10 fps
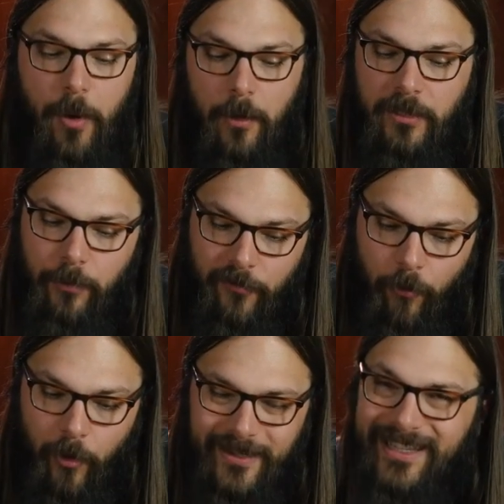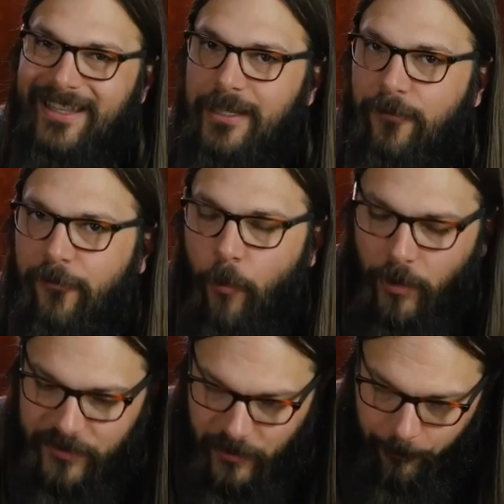public performance as a
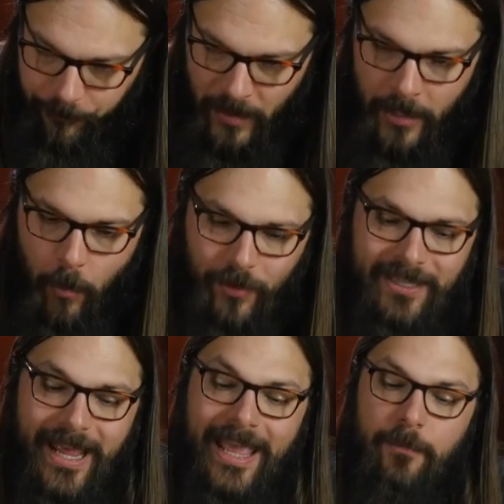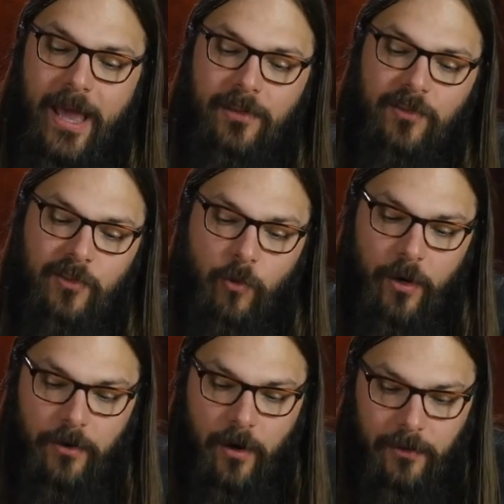foursome? Was it A, Madison
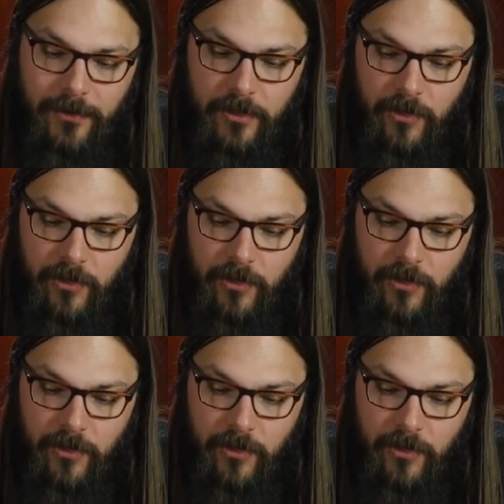Square Garden in